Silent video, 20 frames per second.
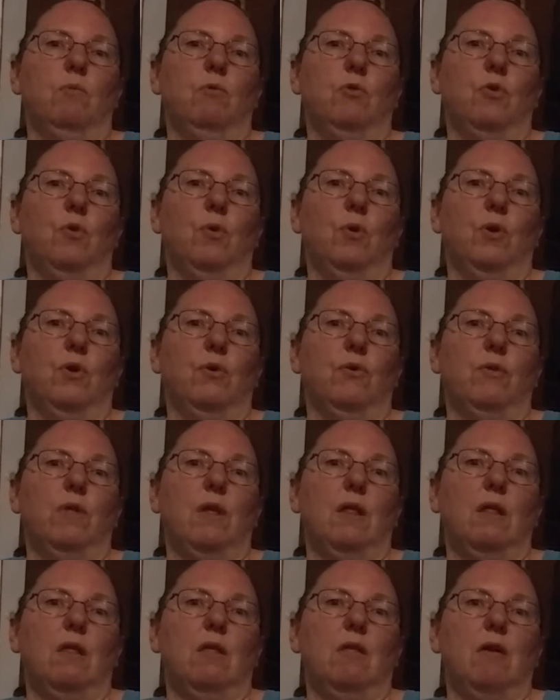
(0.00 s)
tours
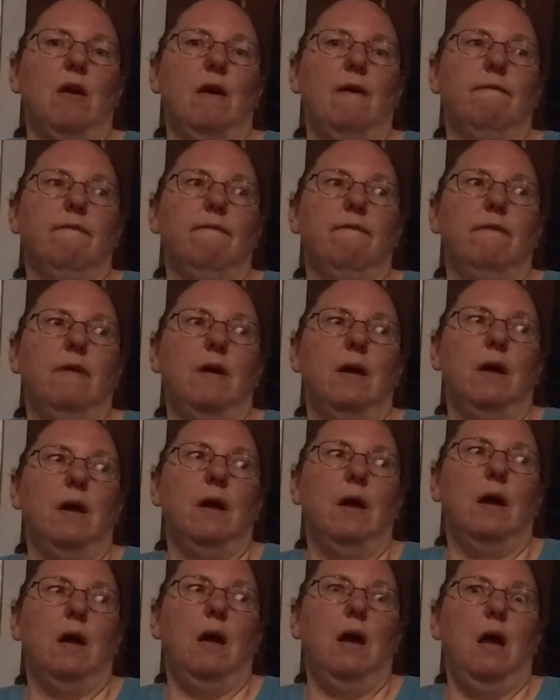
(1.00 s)
and stuff,
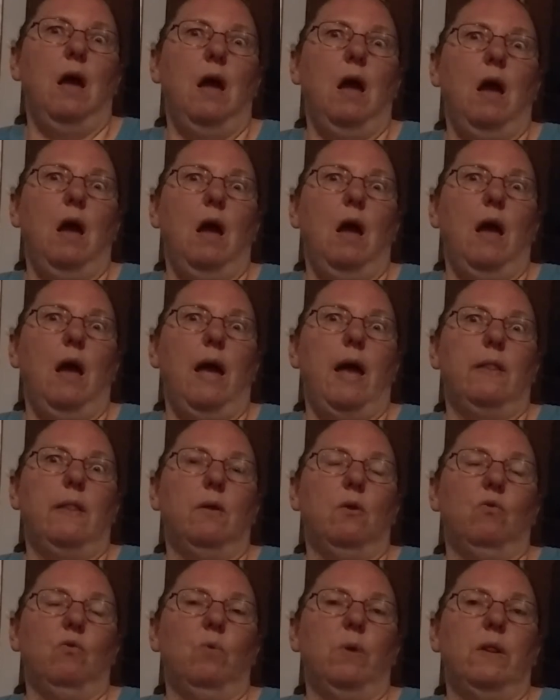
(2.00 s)
and
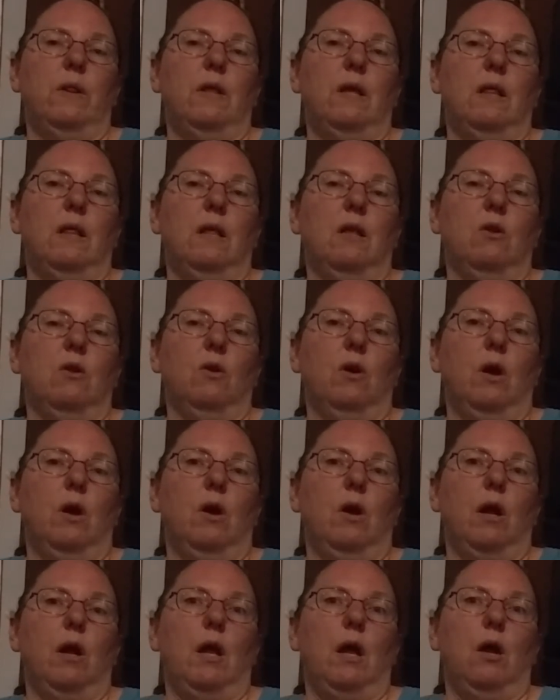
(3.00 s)
there's one of these in your
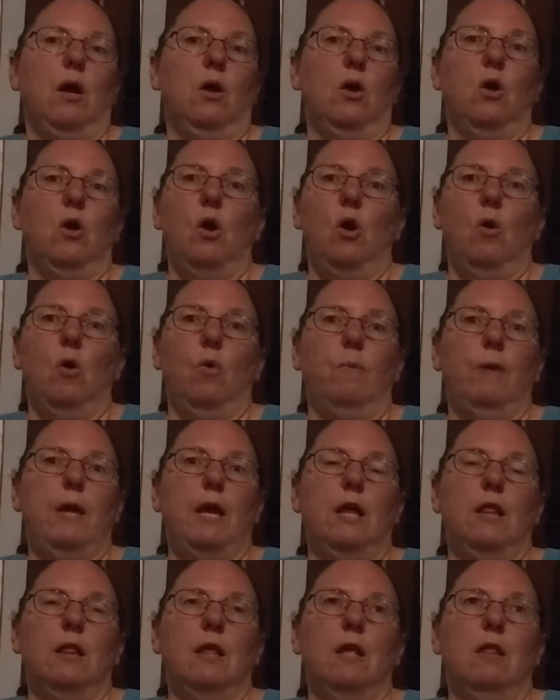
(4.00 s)
area, go
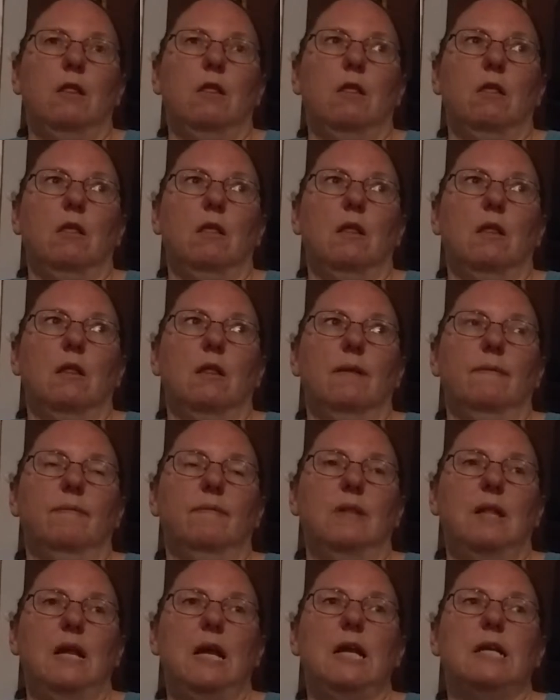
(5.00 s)
because it's
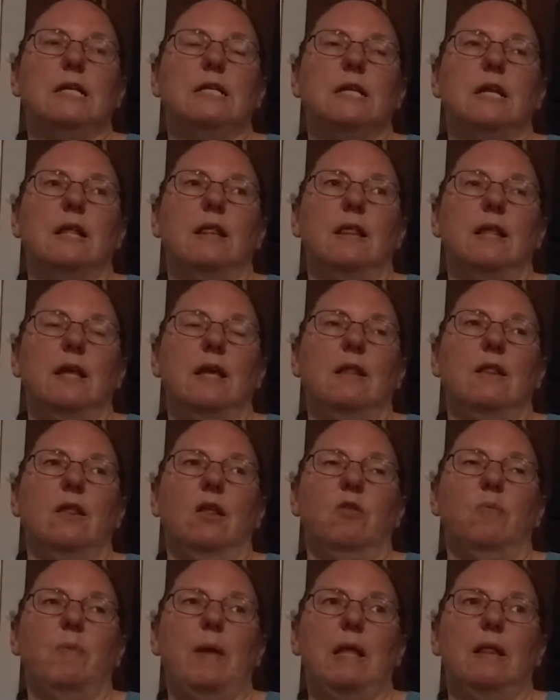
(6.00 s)
neat to see the
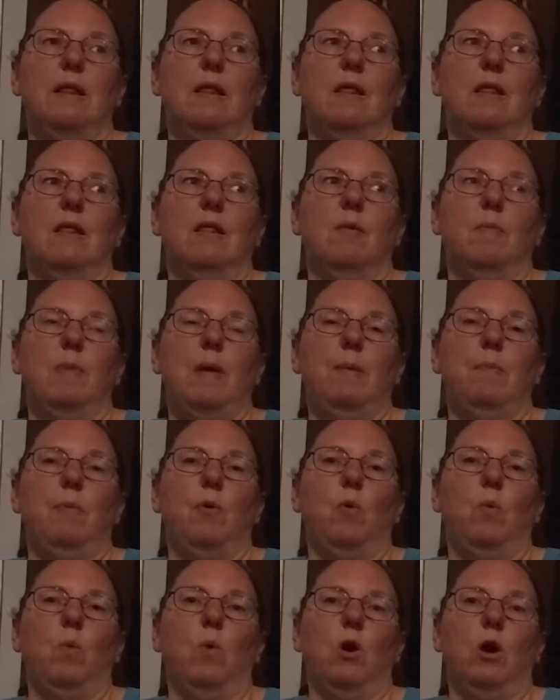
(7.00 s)
spaces that
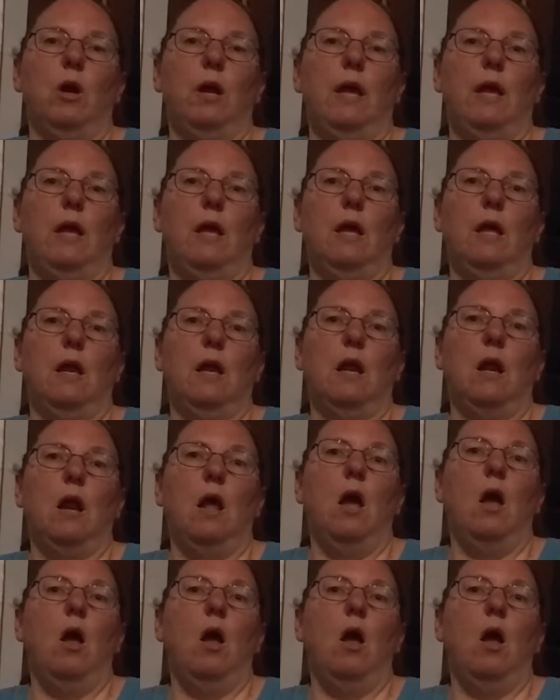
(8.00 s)
people work in.